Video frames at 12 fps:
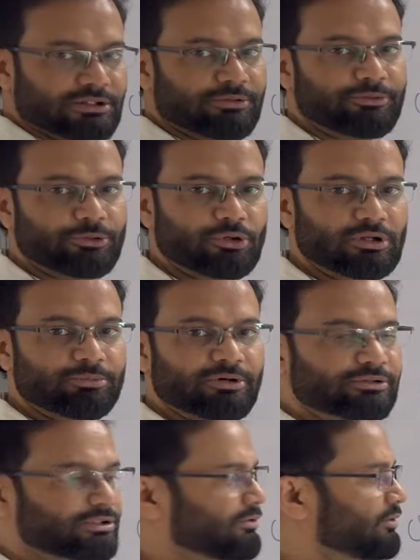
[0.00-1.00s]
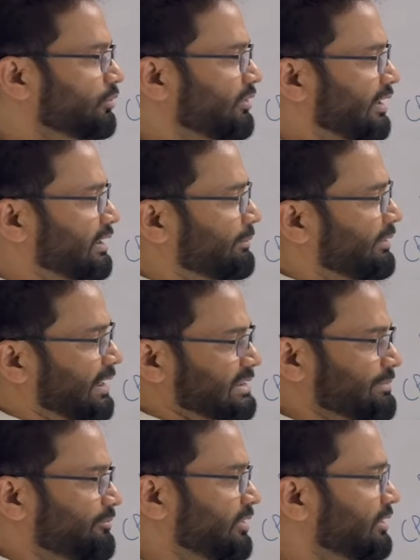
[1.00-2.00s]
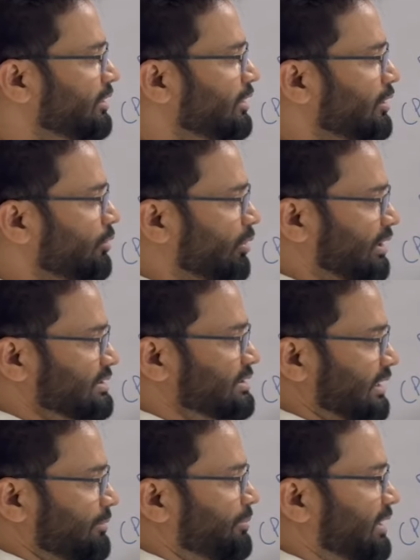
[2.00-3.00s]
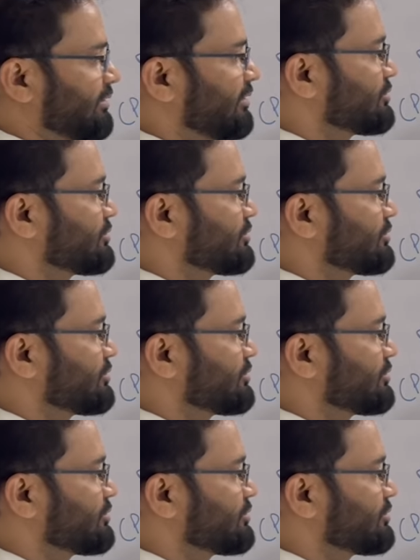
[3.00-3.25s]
the video number 3 where I have explained what is the ephemeral